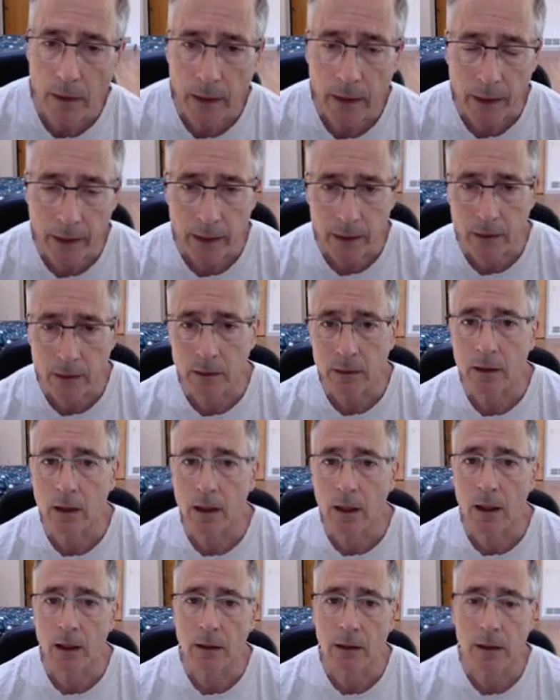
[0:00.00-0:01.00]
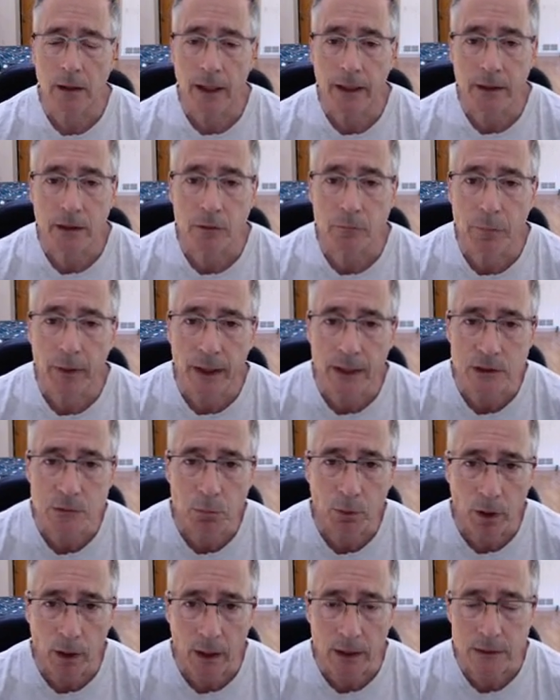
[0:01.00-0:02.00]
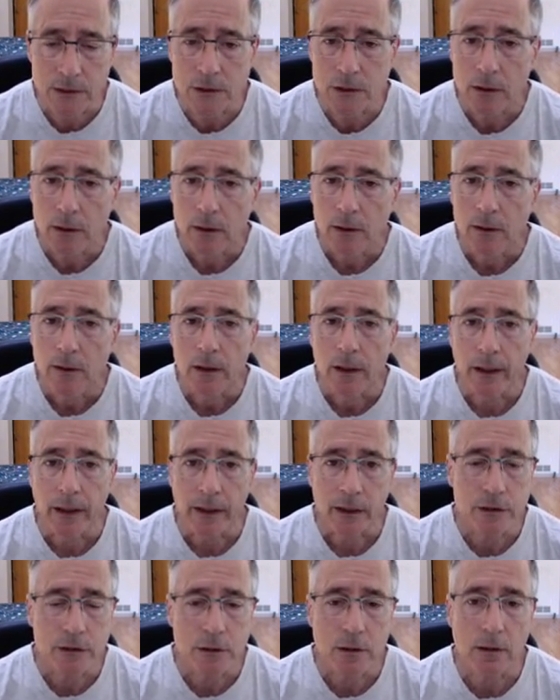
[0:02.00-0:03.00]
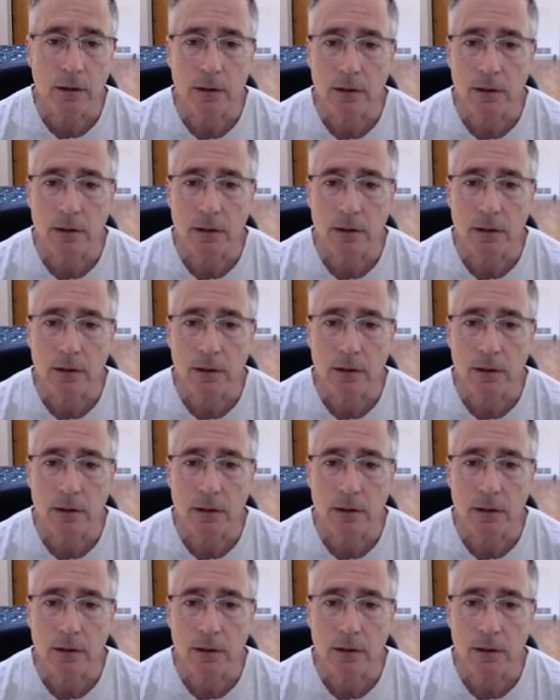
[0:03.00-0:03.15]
and connected passed pawns. And